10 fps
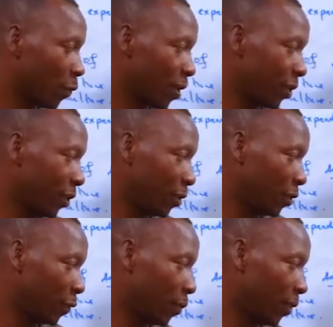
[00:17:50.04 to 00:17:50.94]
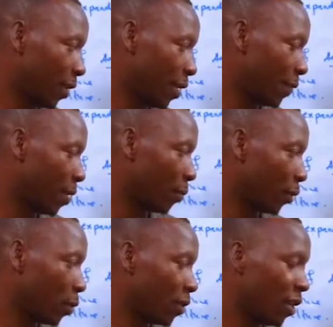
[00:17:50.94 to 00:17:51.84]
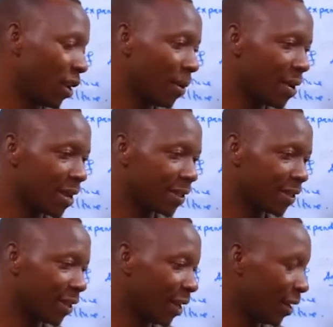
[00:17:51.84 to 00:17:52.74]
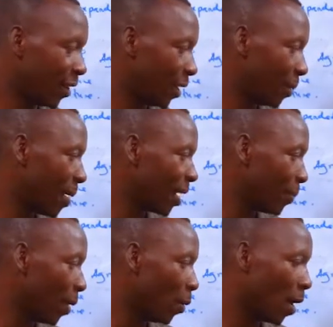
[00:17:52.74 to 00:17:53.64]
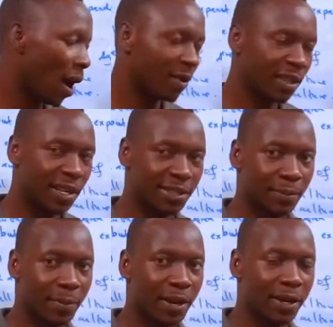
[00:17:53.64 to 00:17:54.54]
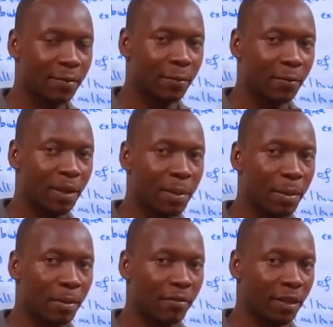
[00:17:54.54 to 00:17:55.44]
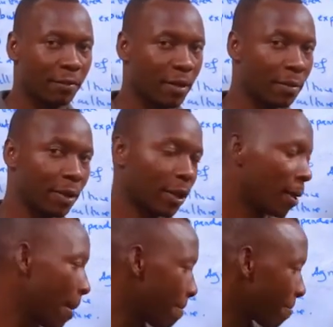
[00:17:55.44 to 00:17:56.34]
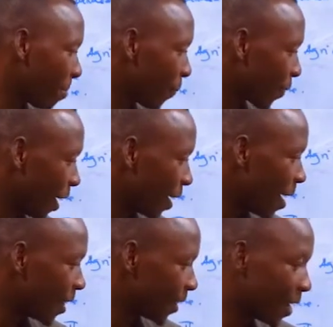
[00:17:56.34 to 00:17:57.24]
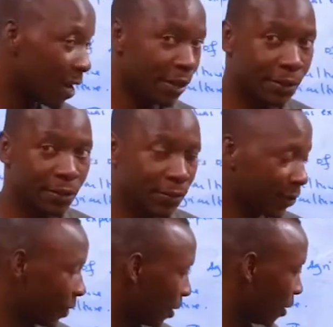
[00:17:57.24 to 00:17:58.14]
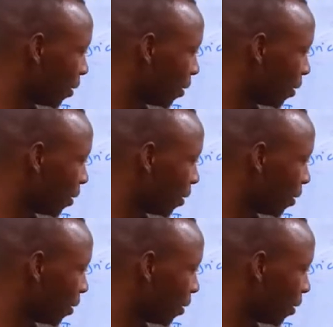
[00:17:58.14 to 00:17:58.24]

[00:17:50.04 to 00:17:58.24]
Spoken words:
materials from their farm, because the laborers and the manpower are supplied from the member of the family. Another is